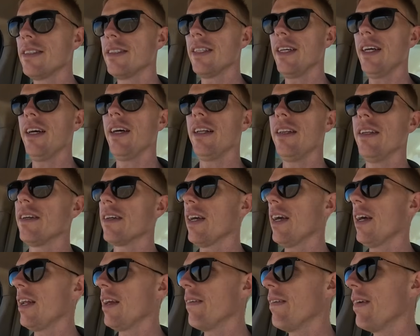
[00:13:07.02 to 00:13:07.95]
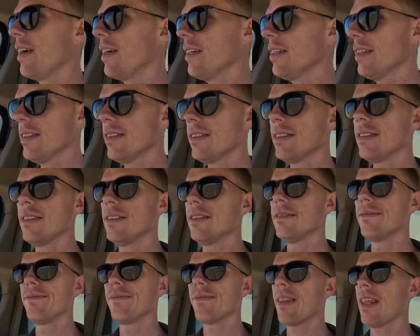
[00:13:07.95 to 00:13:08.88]
yeah, look, anyway,
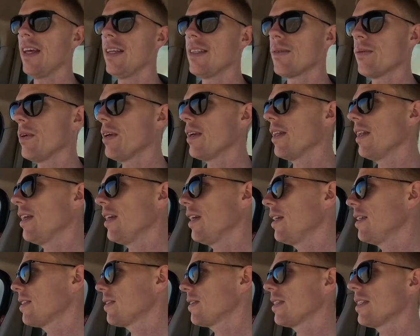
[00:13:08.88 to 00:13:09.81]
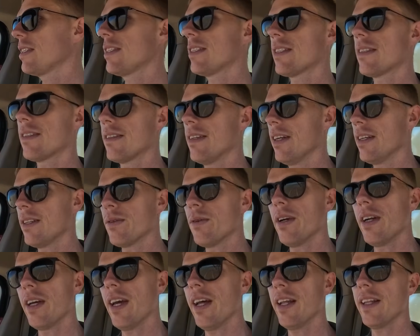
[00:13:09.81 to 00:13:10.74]
it is what it is. I just
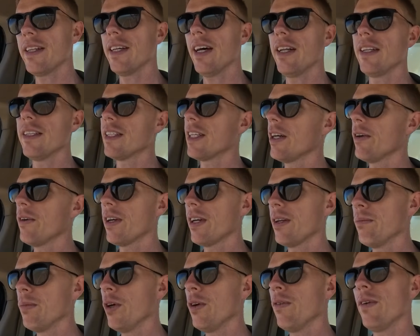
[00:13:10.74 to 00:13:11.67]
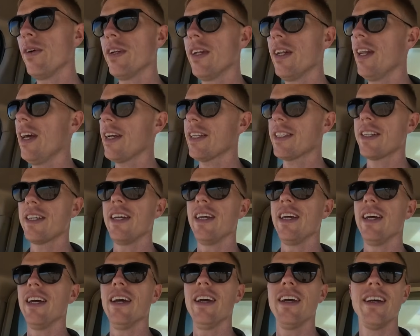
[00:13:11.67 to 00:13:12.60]
want to get it done so we can move on to next
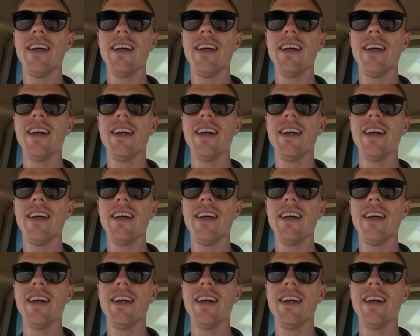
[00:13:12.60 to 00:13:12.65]
year.